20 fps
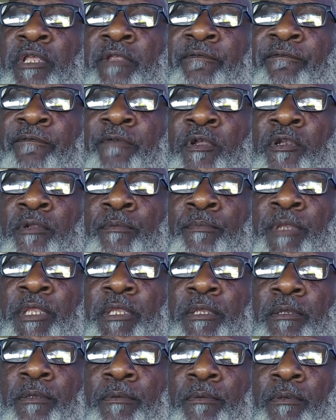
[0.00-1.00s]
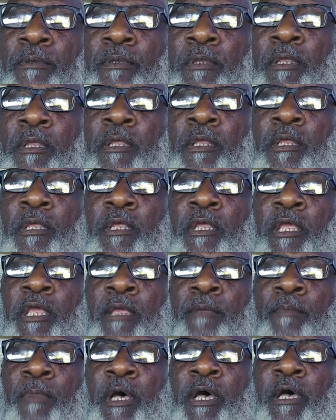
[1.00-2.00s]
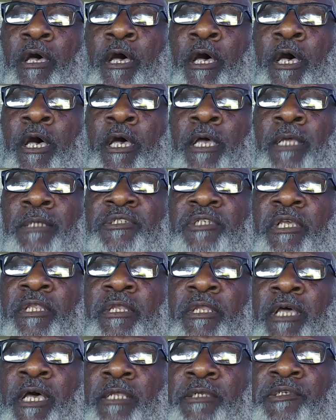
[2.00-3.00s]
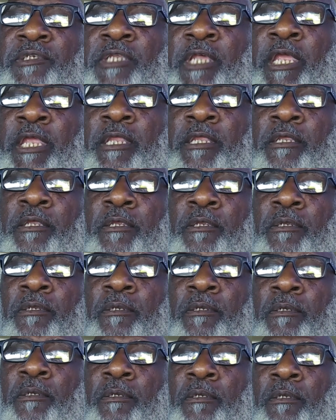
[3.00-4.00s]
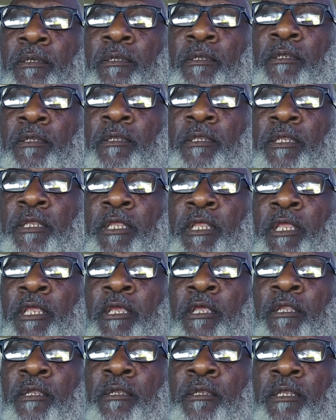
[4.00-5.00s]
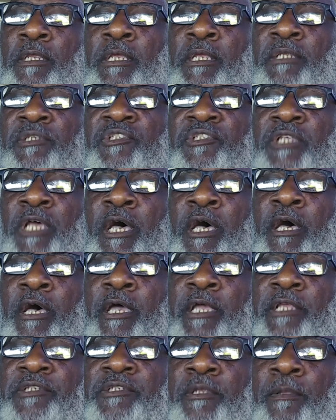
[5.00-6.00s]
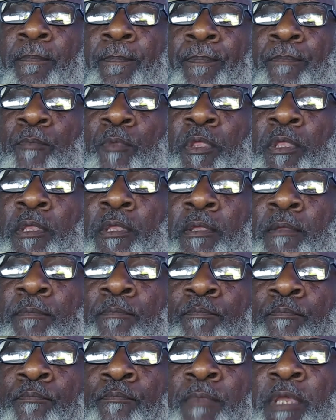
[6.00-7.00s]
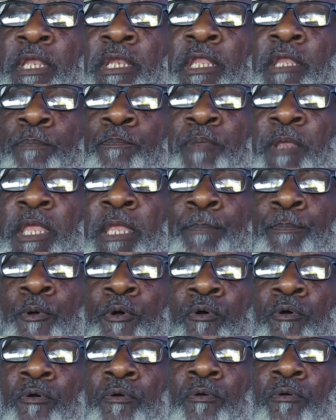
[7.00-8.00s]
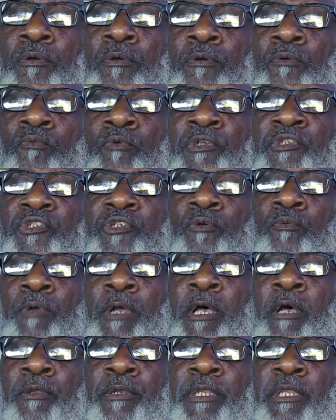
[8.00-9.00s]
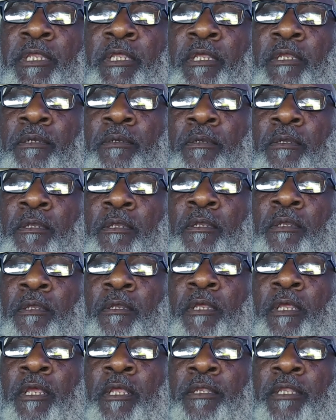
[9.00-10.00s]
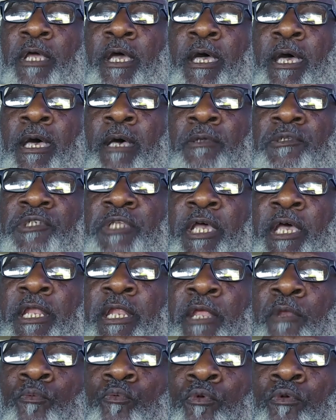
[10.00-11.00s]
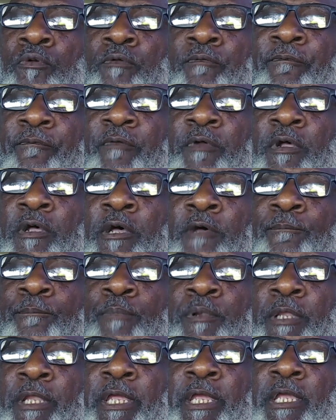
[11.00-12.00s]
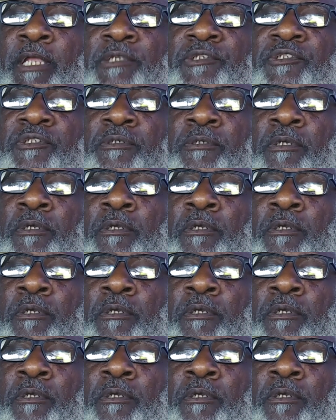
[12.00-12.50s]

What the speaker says: in front of me, and my eyes could not take in its size. Many people were surrounding it, and the house had a roof of plants,